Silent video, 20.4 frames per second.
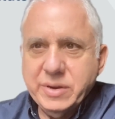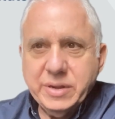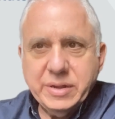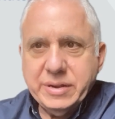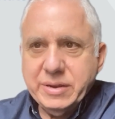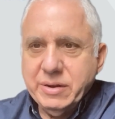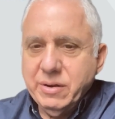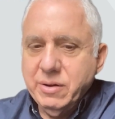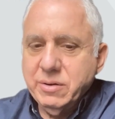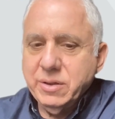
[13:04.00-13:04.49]
just
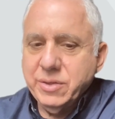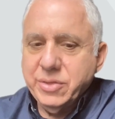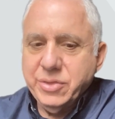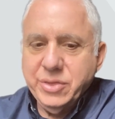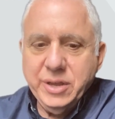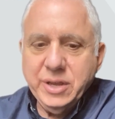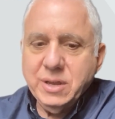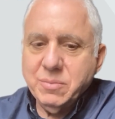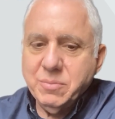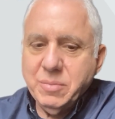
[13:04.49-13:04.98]
starting to
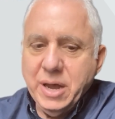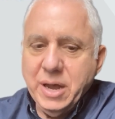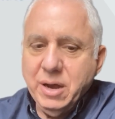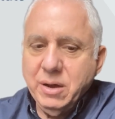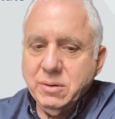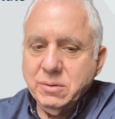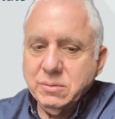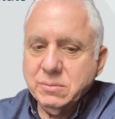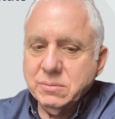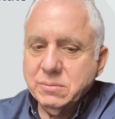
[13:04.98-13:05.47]
think
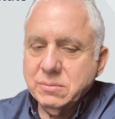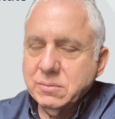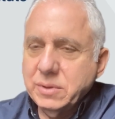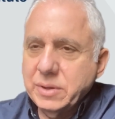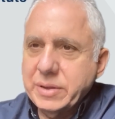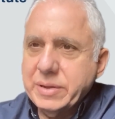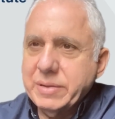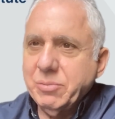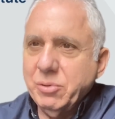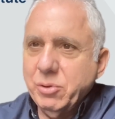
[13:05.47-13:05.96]
about
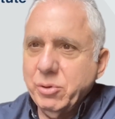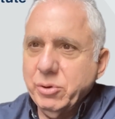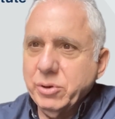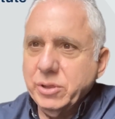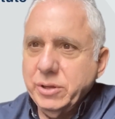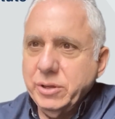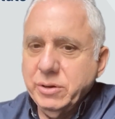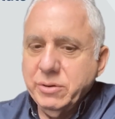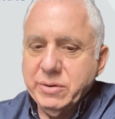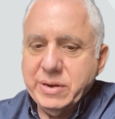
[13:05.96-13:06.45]
exploring
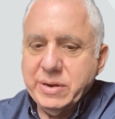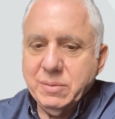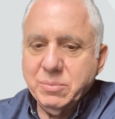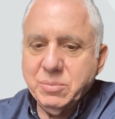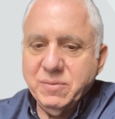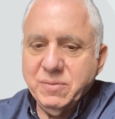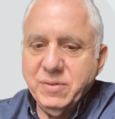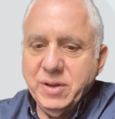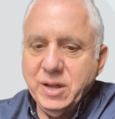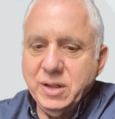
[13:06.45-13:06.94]
leadership
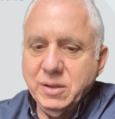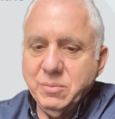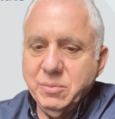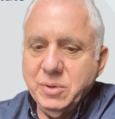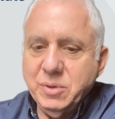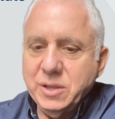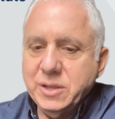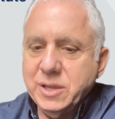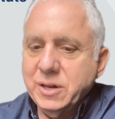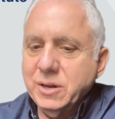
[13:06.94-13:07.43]

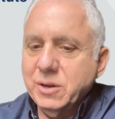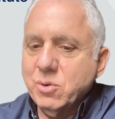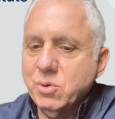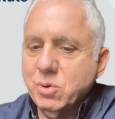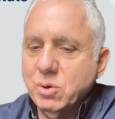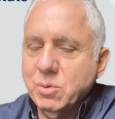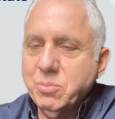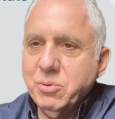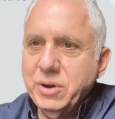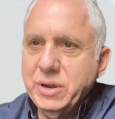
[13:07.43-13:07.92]
development that
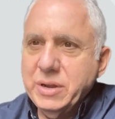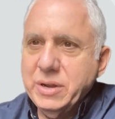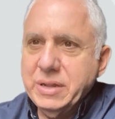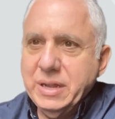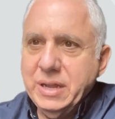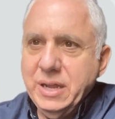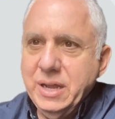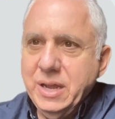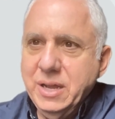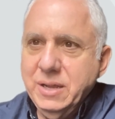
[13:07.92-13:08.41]
incorporates
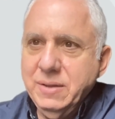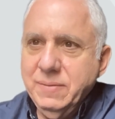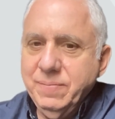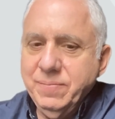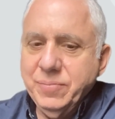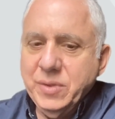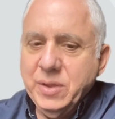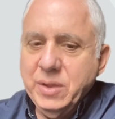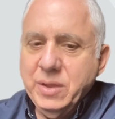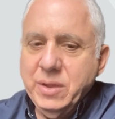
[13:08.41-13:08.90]
AI.
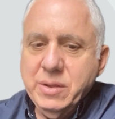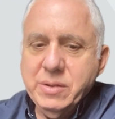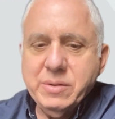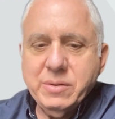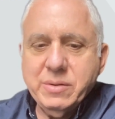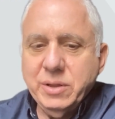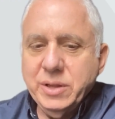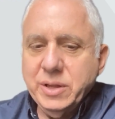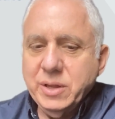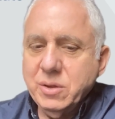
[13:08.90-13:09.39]

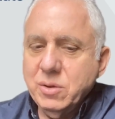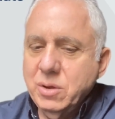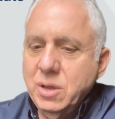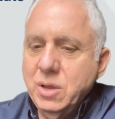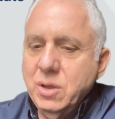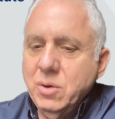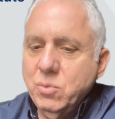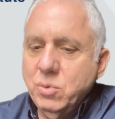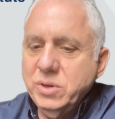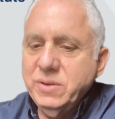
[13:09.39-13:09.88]
So, like,
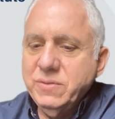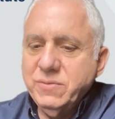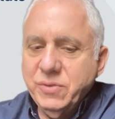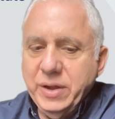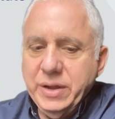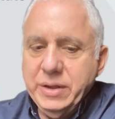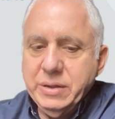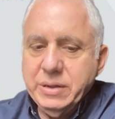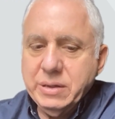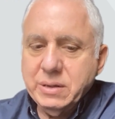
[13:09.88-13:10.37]
what
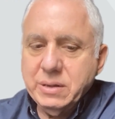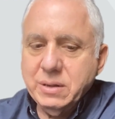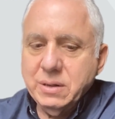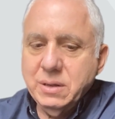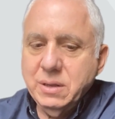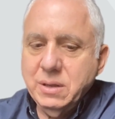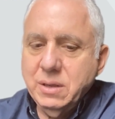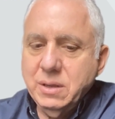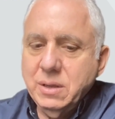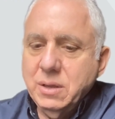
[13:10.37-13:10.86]
advice
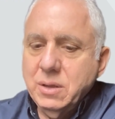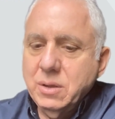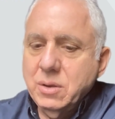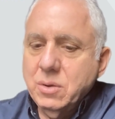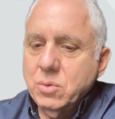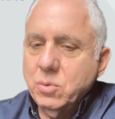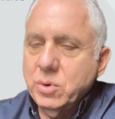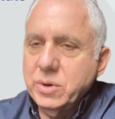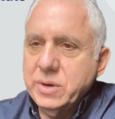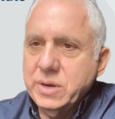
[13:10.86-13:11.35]

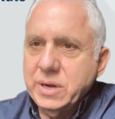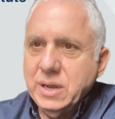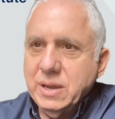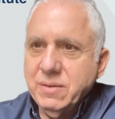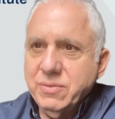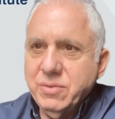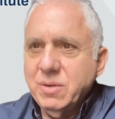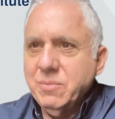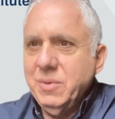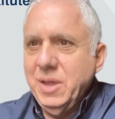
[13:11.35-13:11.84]
would you
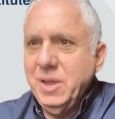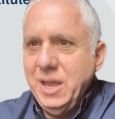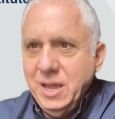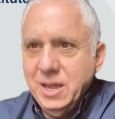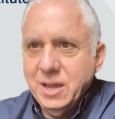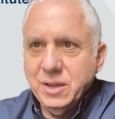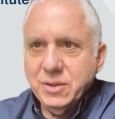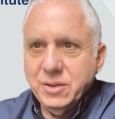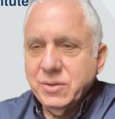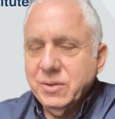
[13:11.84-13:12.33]
give them?
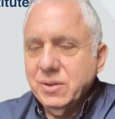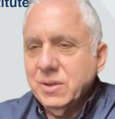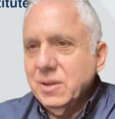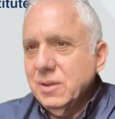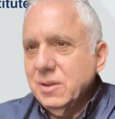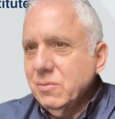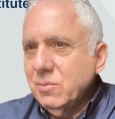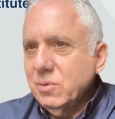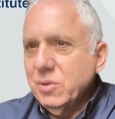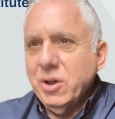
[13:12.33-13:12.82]
And
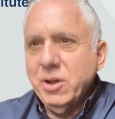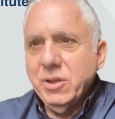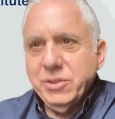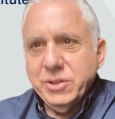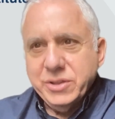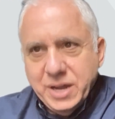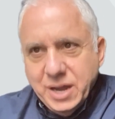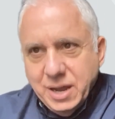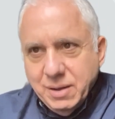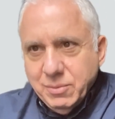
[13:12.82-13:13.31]
with all
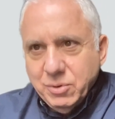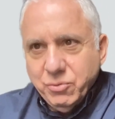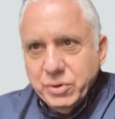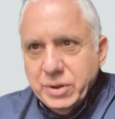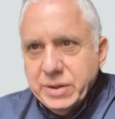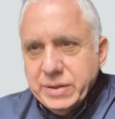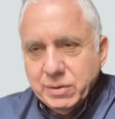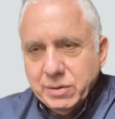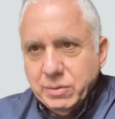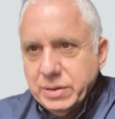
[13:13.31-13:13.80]
the time and
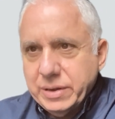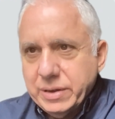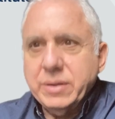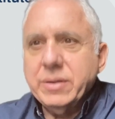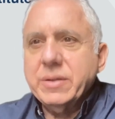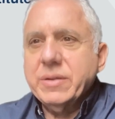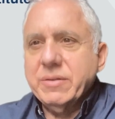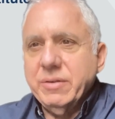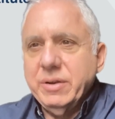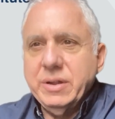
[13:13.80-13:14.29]
resource
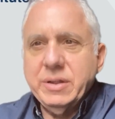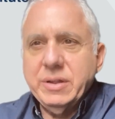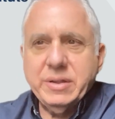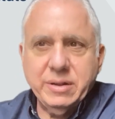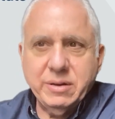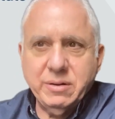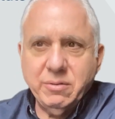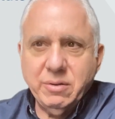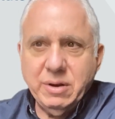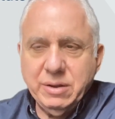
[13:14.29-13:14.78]
constraints
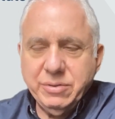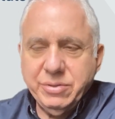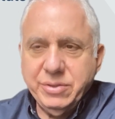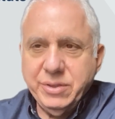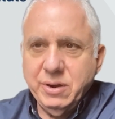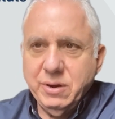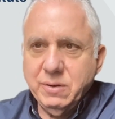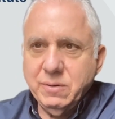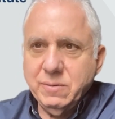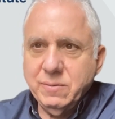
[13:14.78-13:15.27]
that are out
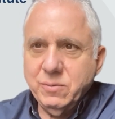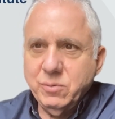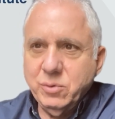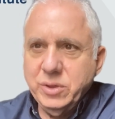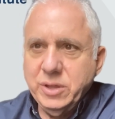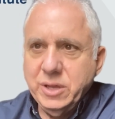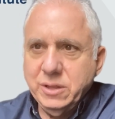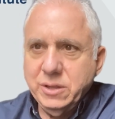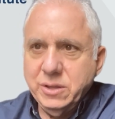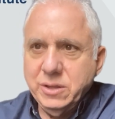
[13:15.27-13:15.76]
there
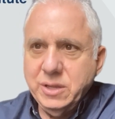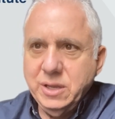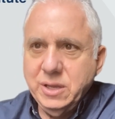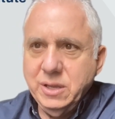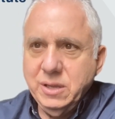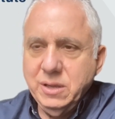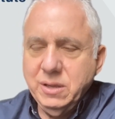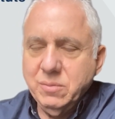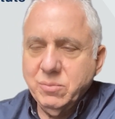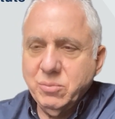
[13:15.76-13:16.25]
with
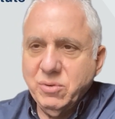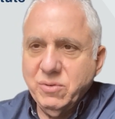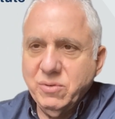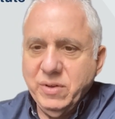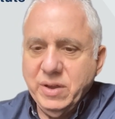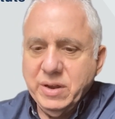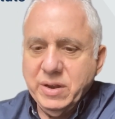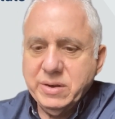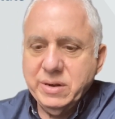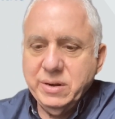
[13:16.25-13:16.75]
L&D
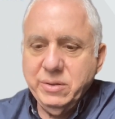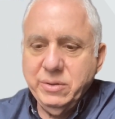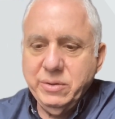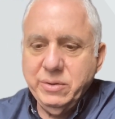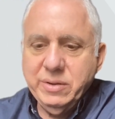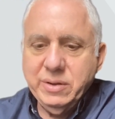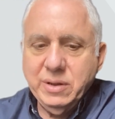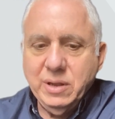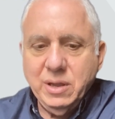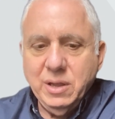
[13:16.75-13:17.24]

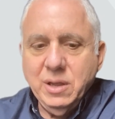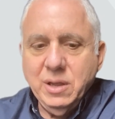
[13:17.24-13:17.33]
professionals,